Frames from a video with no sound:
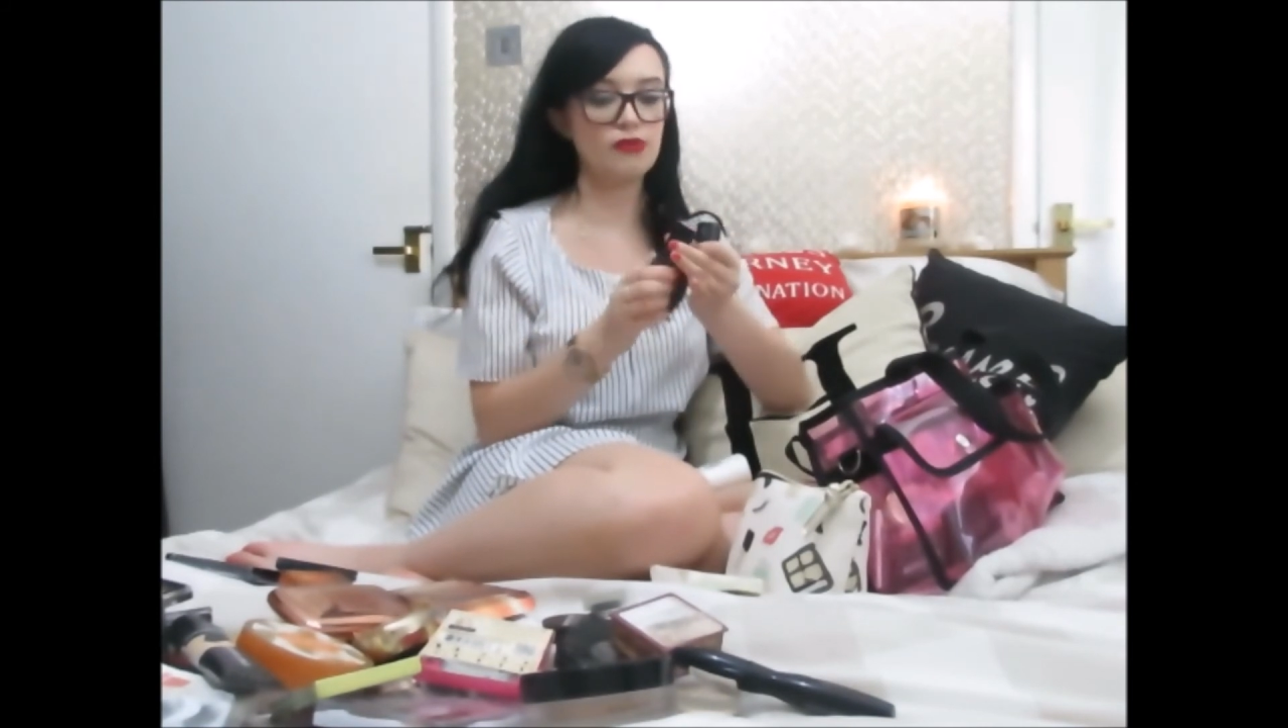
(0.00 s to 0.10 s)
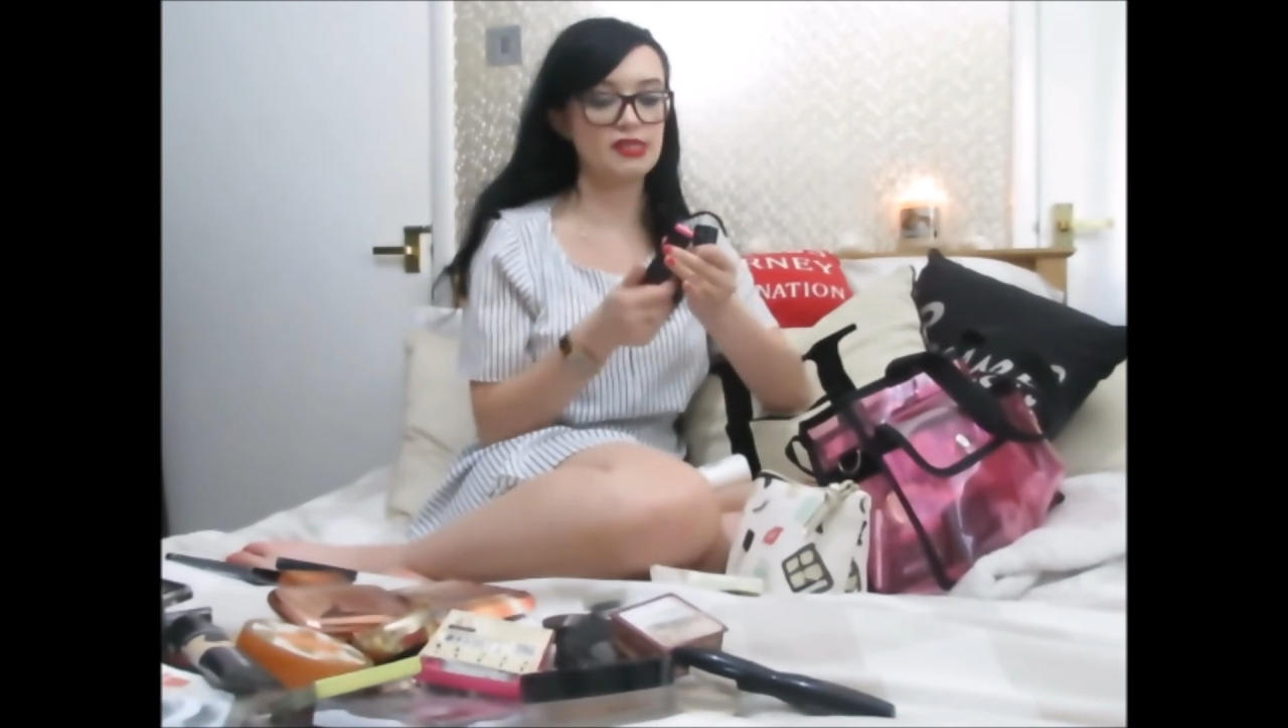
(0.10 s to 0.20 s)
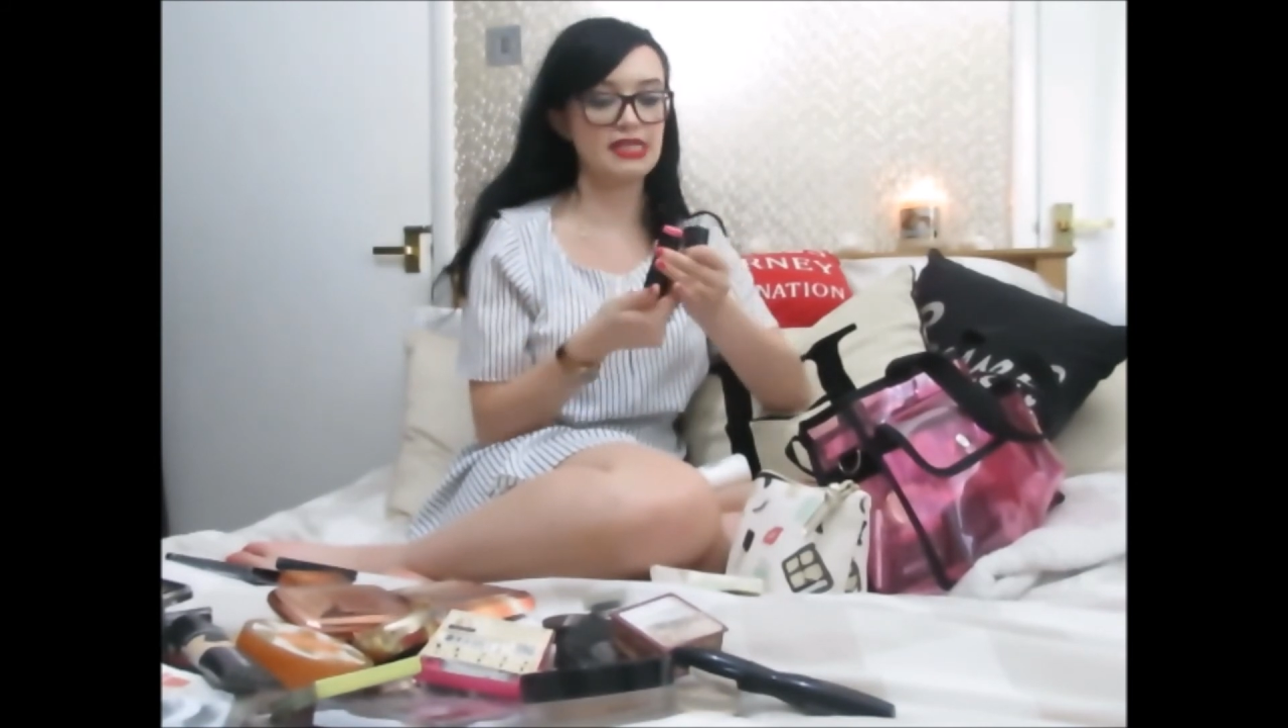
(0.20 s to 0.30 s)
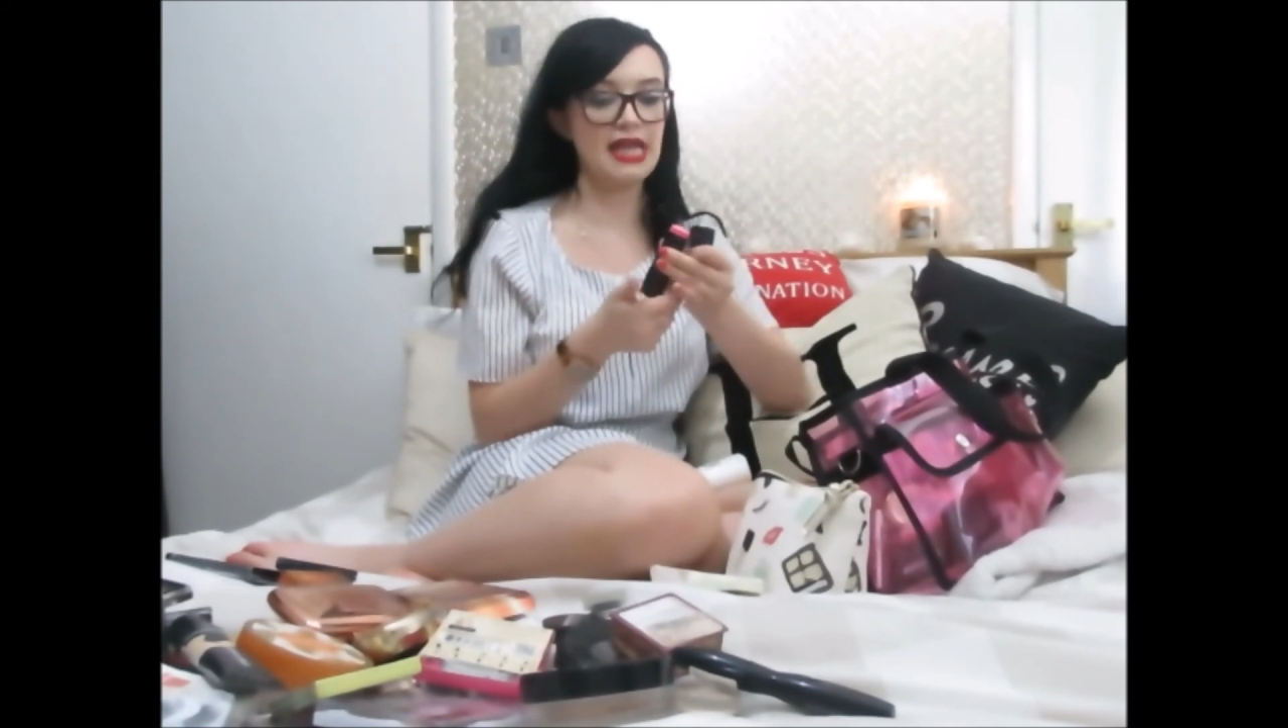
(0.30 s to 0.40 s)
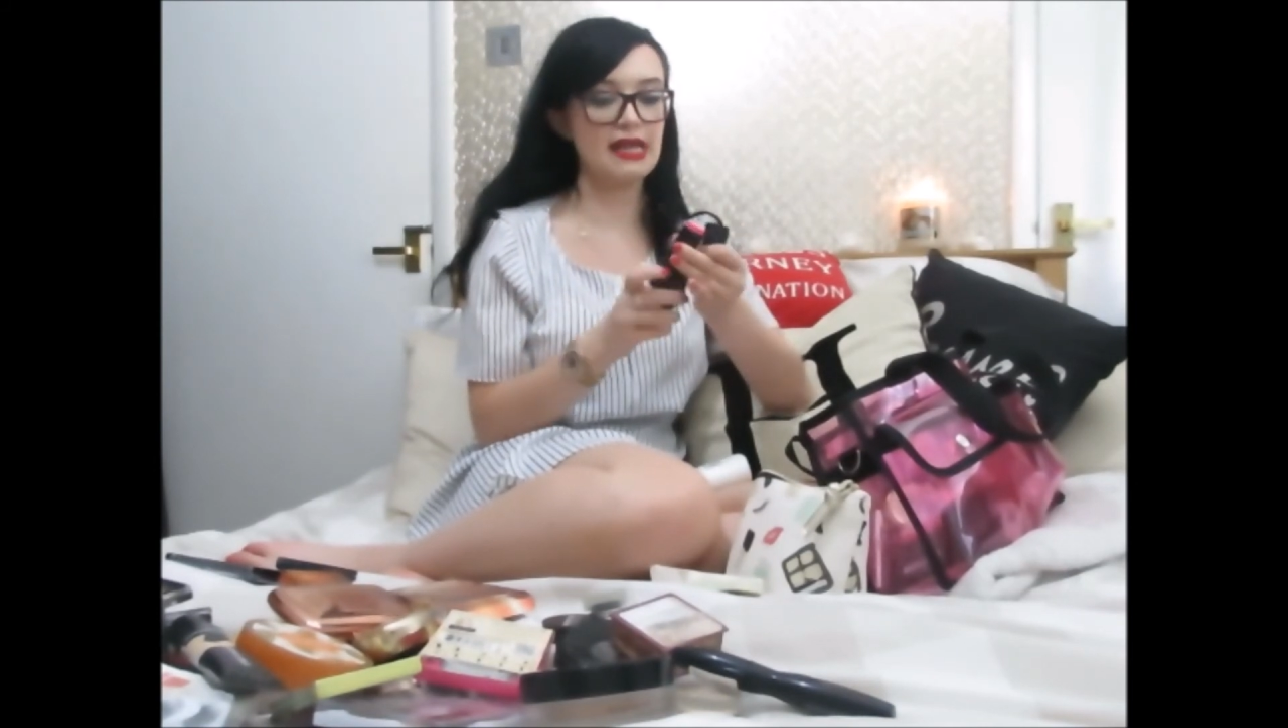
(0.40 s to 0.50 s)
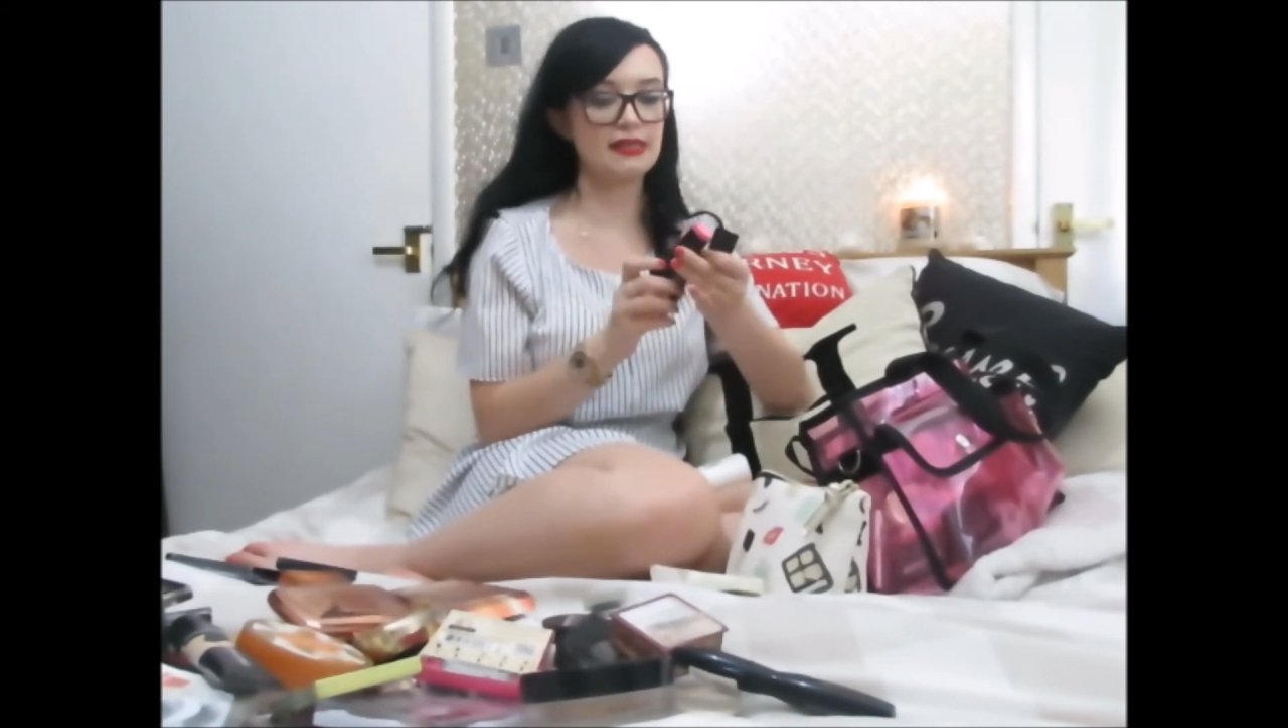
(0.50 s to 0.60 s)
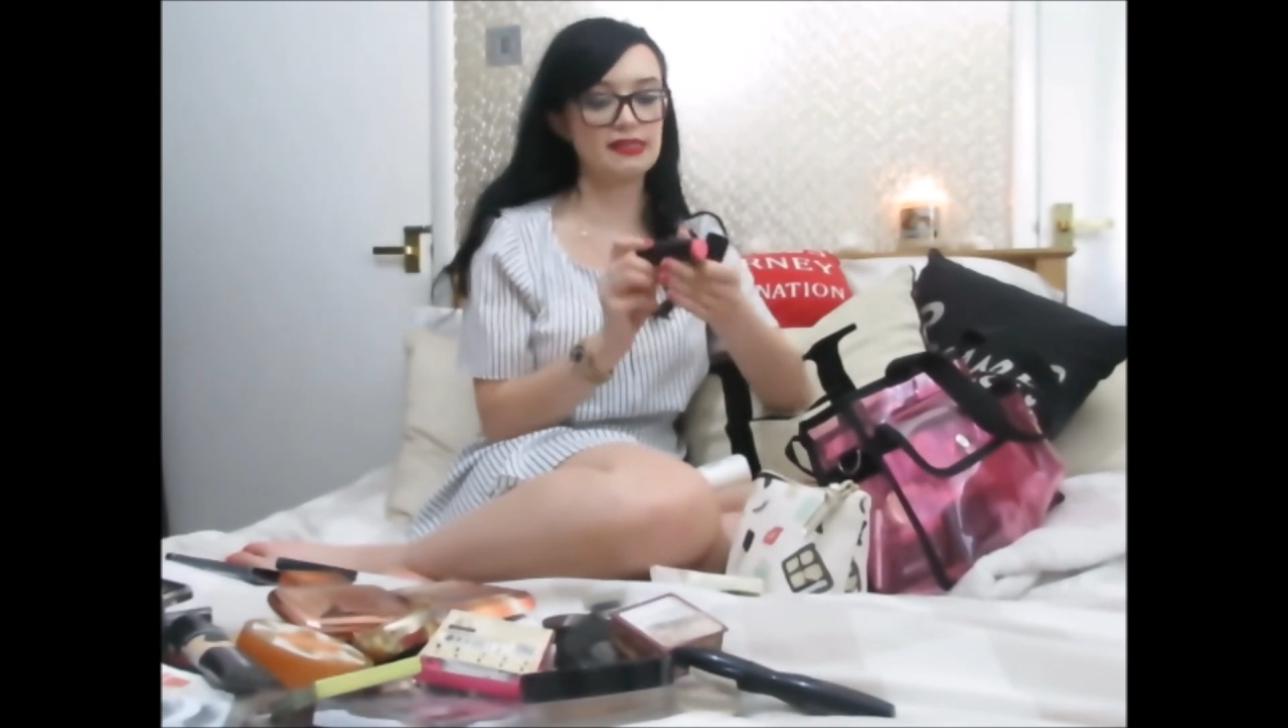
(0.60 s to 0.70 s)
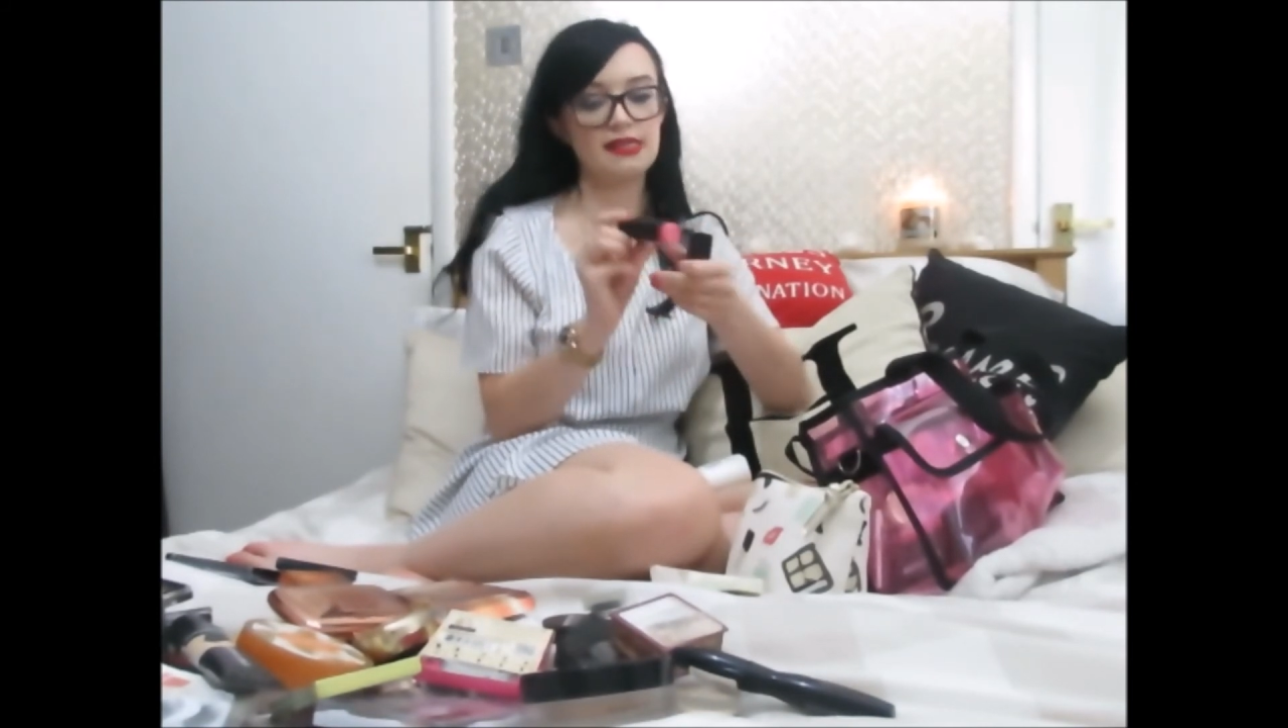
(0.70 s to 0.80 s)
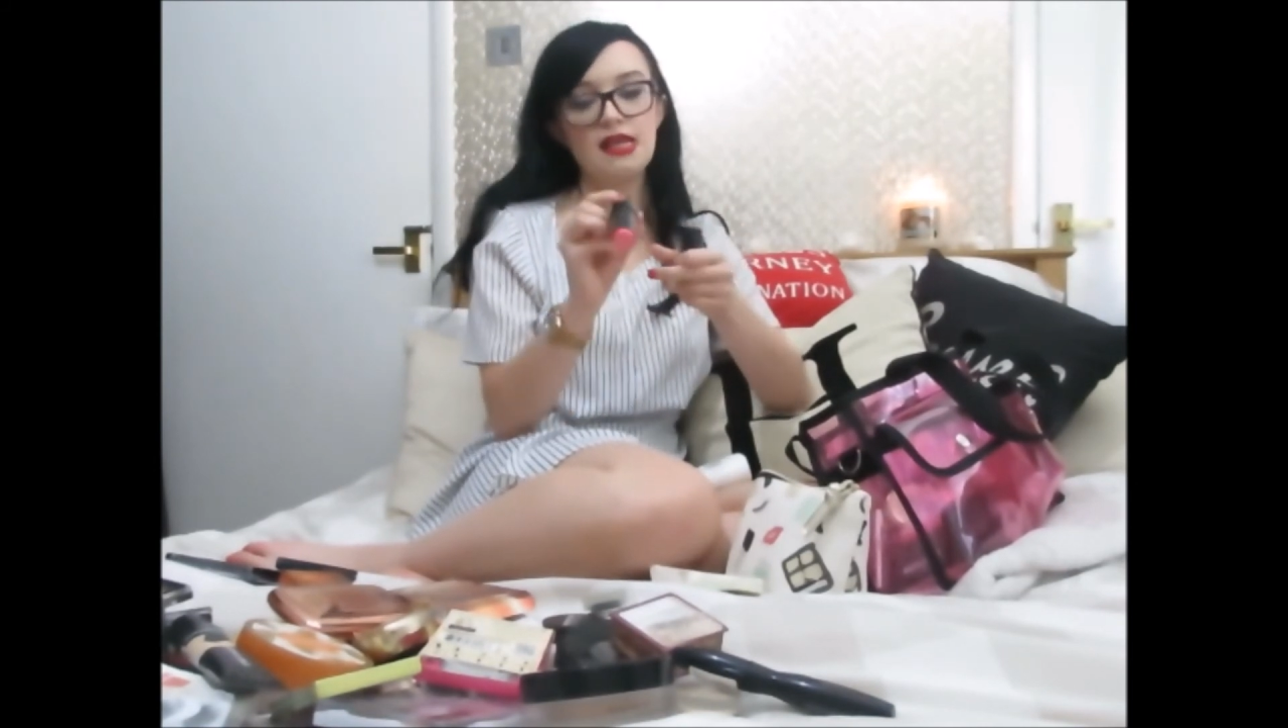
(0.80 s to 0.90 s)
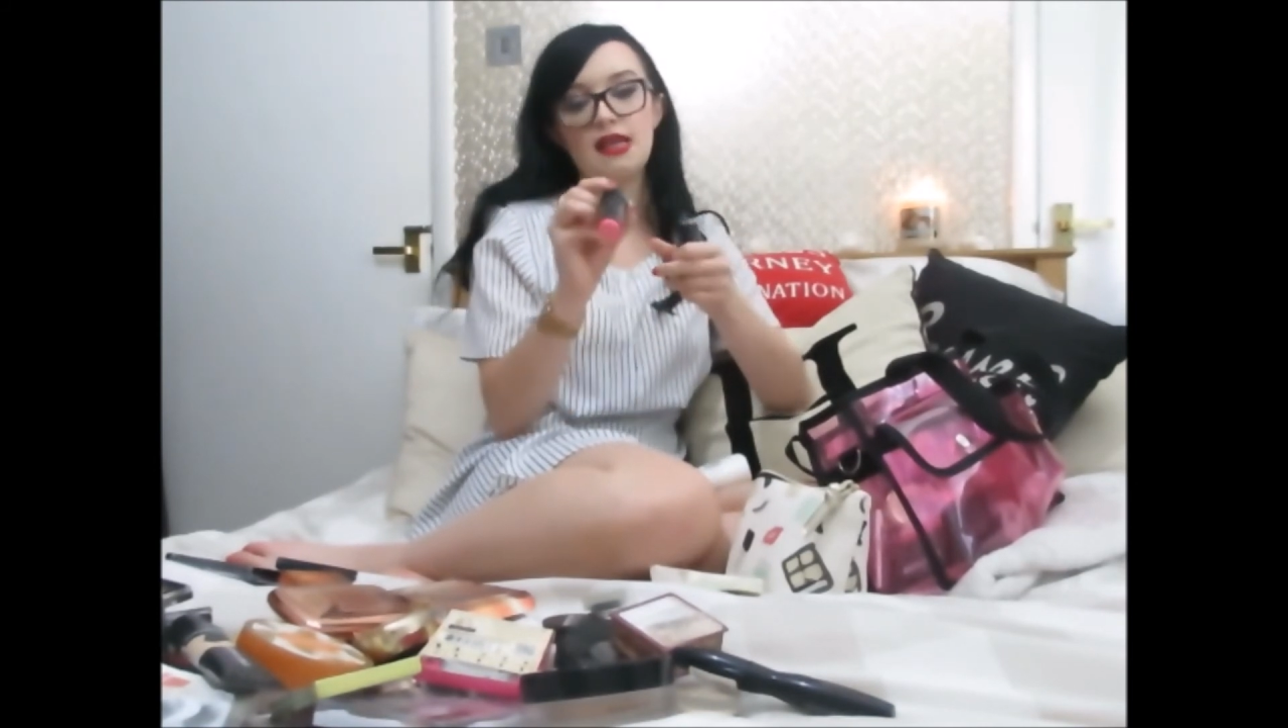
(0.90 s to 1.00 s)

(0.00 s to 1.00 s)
sticks.